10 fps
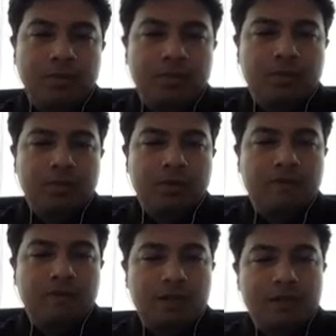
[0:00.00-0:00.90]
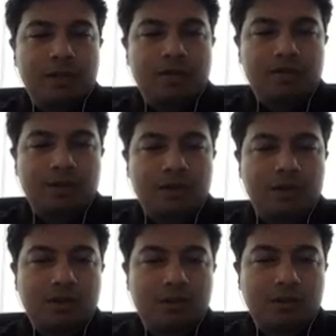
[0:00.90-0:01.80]
so if that is your
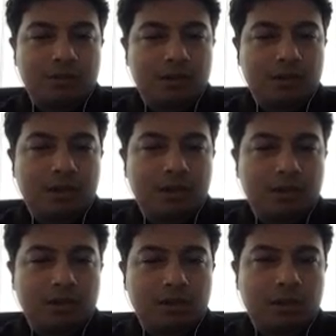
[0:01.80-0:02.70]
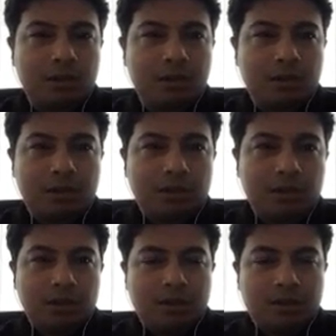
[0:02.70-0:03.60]
sentence,
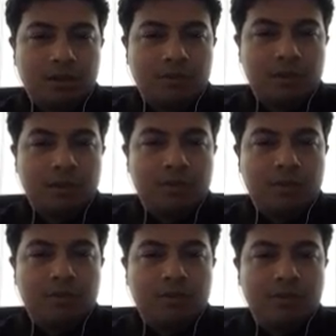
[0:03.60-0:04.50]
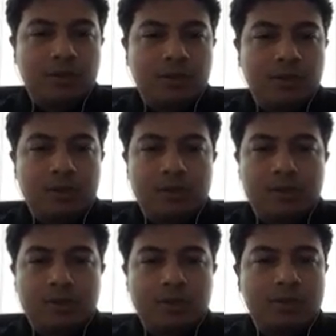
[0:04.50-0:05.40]
what you do is
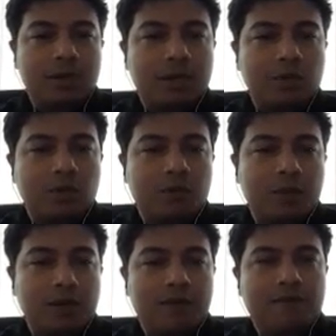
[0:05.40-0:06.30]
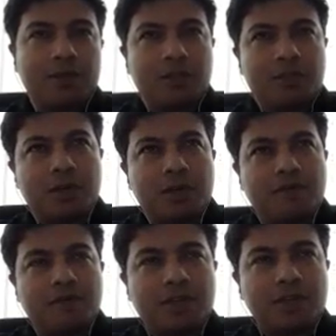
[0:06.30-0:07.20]
you try to paraphrase.
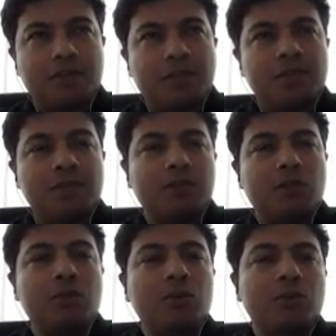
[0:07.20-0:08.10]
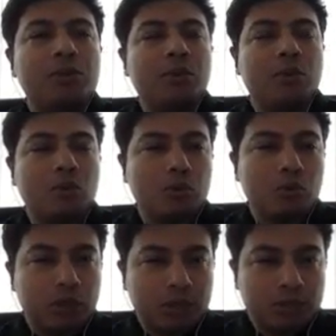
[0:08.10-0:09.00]
Paraphrase means you use your
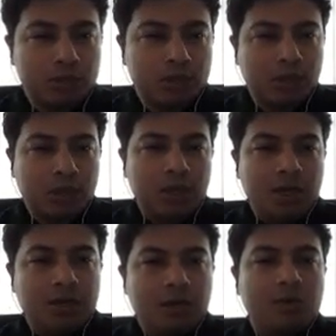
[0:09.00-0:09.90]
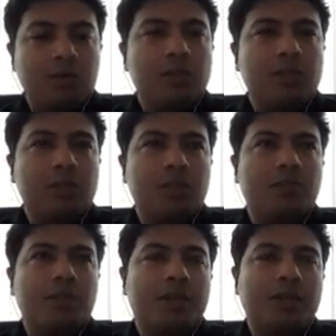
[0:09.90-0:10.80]
own words. You don't just
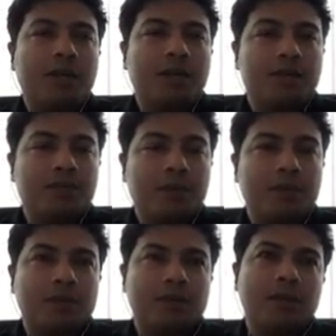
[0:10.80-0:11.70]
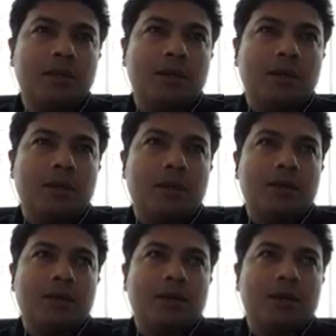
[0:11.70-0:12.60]
simply cut and paste
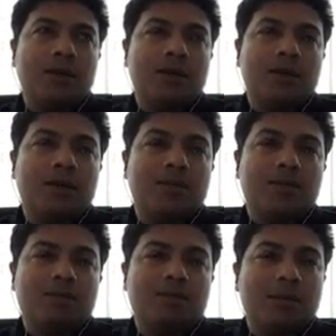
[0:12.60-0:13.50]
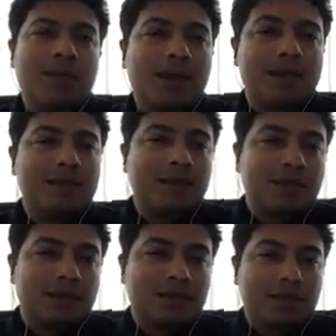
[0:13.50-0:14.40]
as
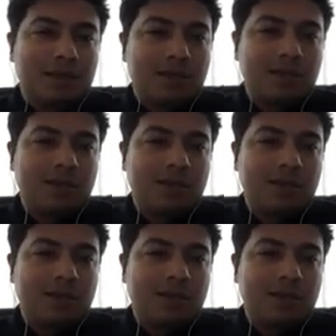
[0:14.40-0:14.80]
it,